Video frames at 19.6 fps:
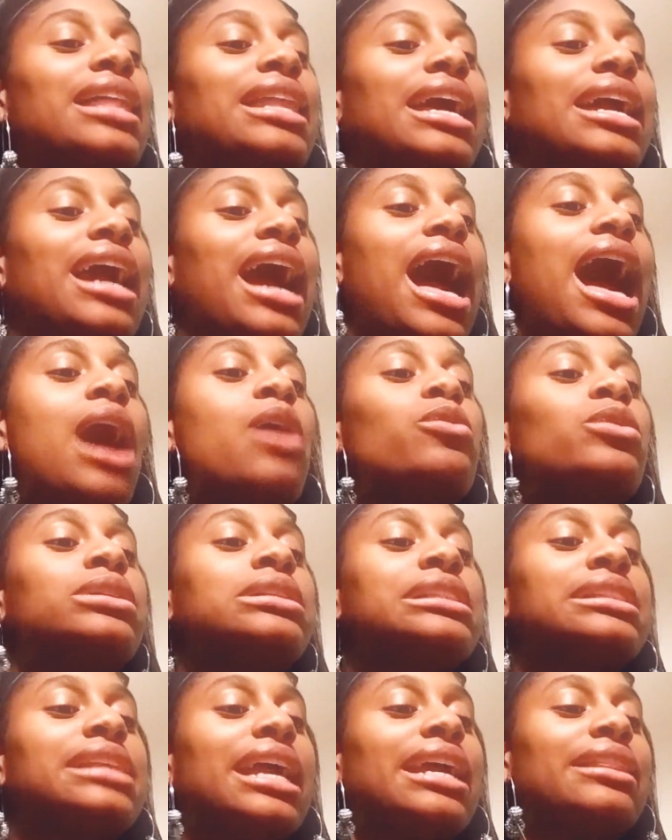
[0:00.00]
Like, I
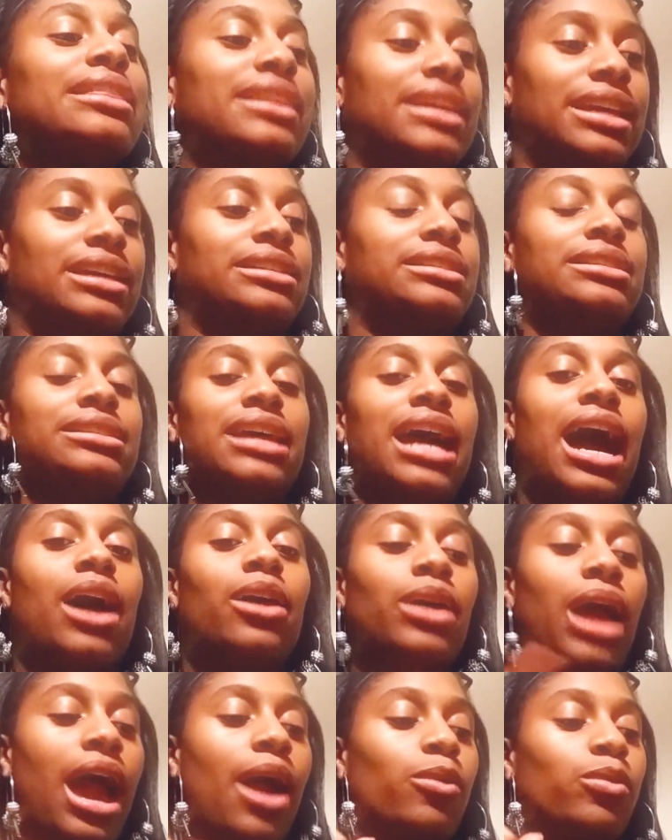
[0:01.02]
will say this.
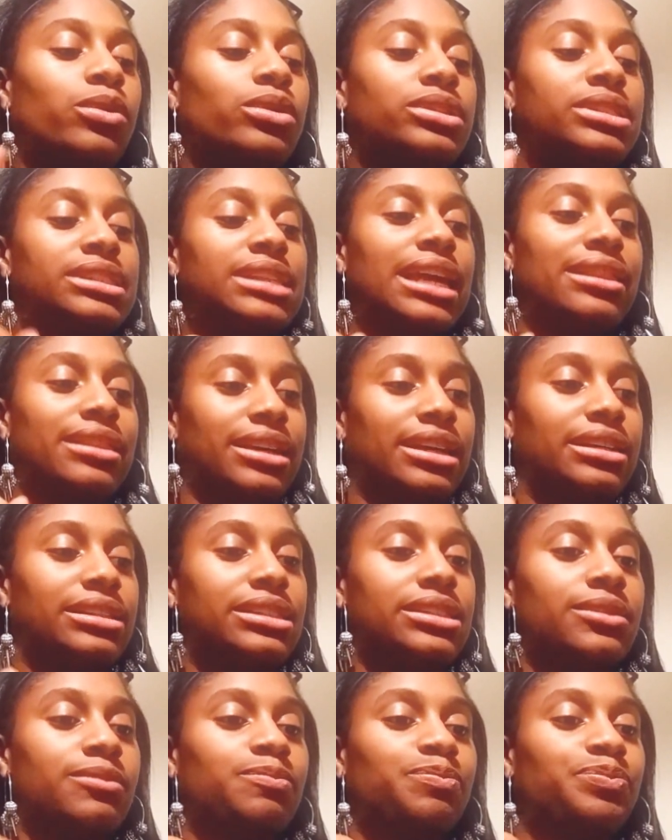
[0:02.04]
I will say
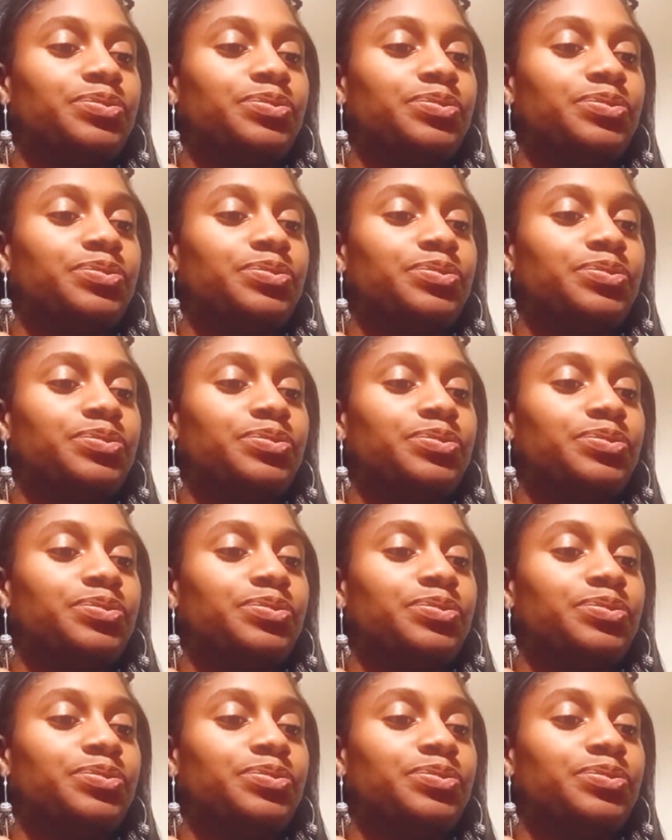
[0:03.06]
this.